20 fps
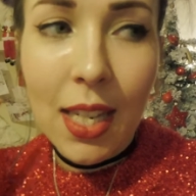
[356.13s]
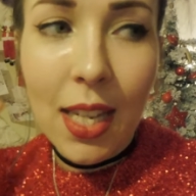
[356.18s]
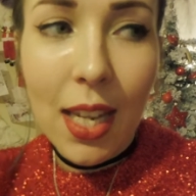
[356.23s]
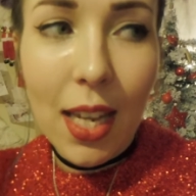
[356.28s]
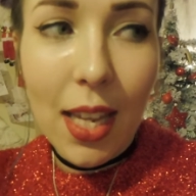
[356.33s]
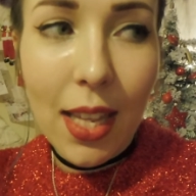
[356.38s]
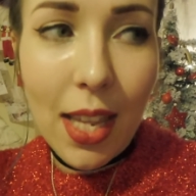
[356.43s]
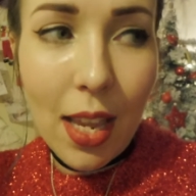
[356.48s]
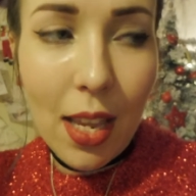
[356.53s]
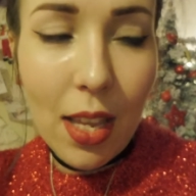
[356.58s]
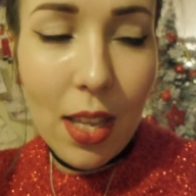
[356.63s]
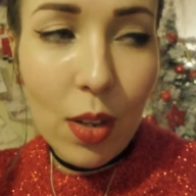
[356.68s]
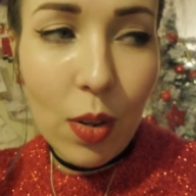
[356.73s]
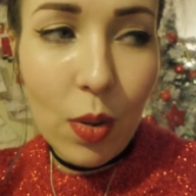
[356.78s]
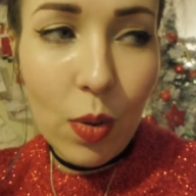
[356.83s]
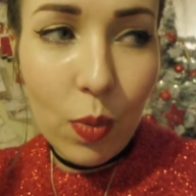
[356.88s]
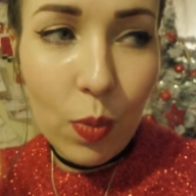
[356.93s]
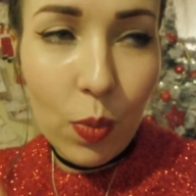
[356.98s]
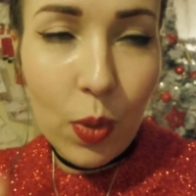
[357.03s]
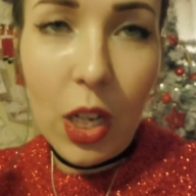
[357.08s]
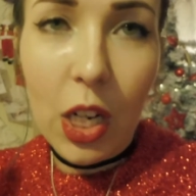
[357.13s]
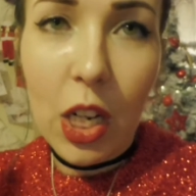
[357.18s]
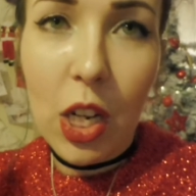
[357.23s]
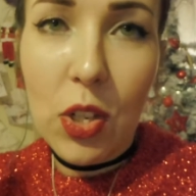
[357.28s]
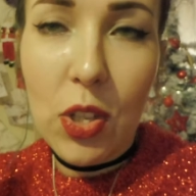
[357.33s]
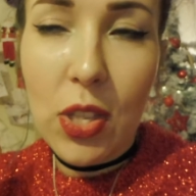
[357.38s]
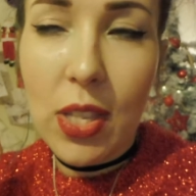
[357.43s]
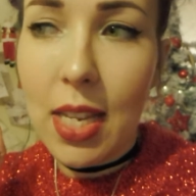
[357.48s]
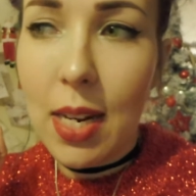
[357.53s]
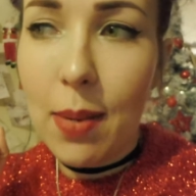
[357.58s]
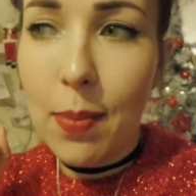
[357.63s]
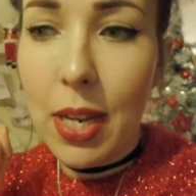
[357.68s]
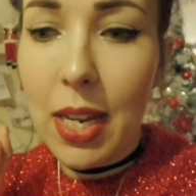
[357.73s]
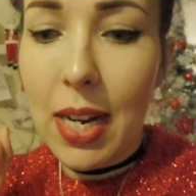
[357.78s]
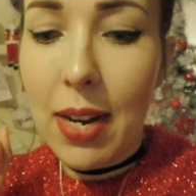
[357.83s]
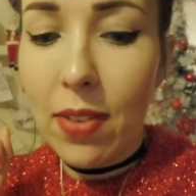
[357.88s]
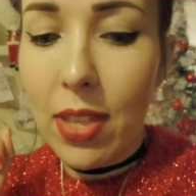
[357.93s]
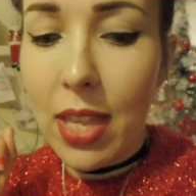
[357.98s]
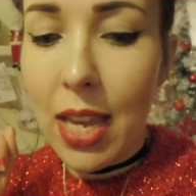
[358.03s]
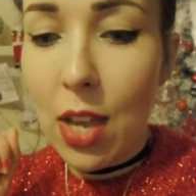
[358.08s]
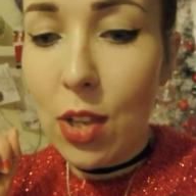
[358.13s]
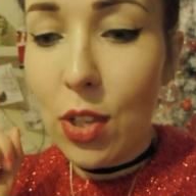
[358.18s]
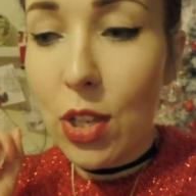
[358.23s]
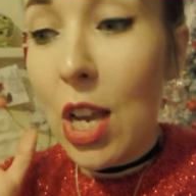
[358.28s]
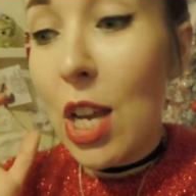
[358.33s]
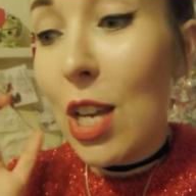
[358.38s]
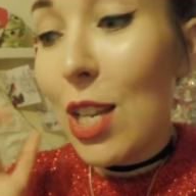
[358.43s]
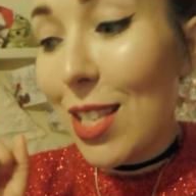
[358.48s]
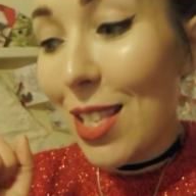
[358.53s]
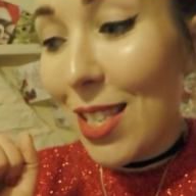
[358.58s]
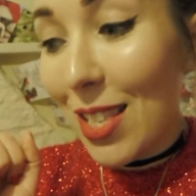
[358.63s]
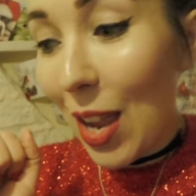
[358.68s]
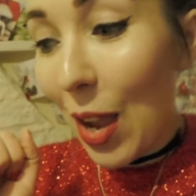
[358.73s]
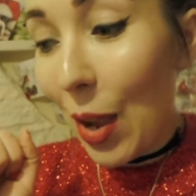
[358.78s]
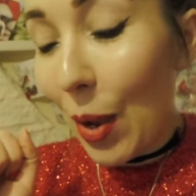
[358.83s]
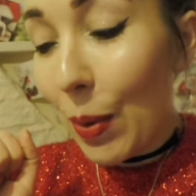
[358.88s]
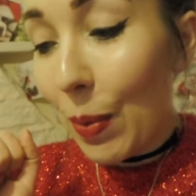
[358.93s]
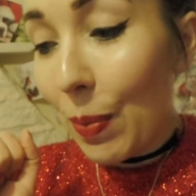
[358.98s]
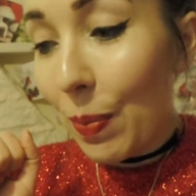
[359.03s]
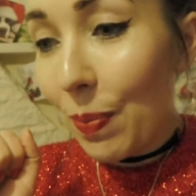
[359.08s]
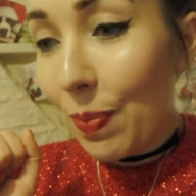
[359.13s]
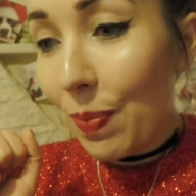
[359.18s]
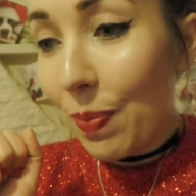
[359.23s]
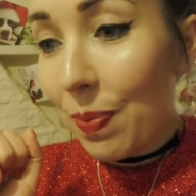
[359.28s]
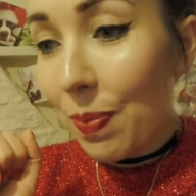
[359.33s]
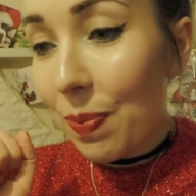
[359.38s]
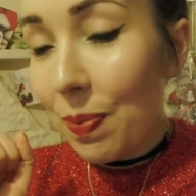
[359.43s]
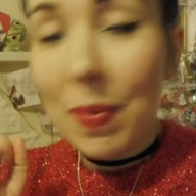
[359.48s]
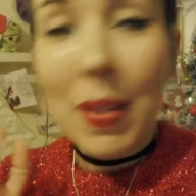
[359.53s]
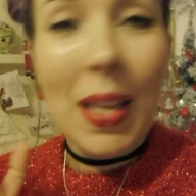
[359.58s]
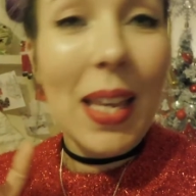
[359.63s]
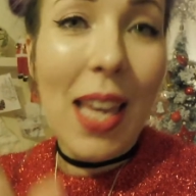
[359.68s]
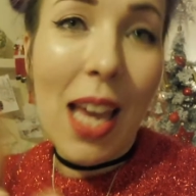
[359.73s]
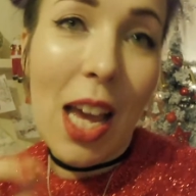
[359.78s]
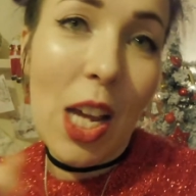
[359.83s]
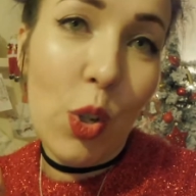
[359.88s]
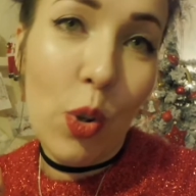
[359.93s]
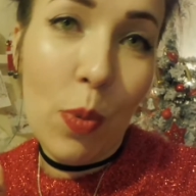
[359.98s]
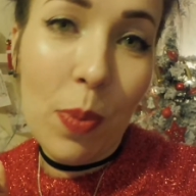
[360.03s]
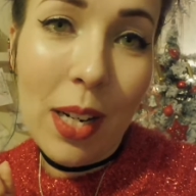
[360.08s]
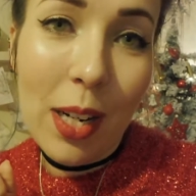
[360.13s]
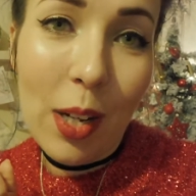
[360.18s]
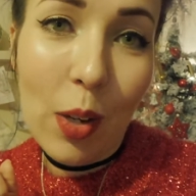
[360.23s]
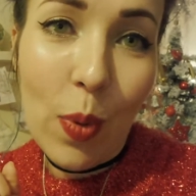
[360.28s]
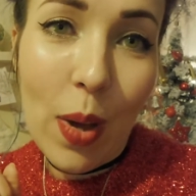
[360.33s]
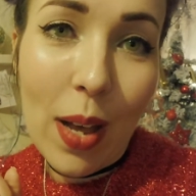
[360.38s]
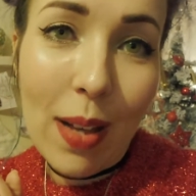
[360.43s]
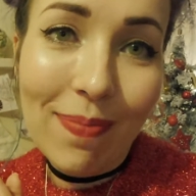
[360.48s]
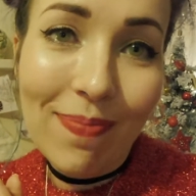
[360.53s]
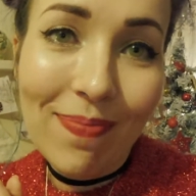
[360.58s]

And then we're going to go to the cinema and everything else. So, catch up in a little while.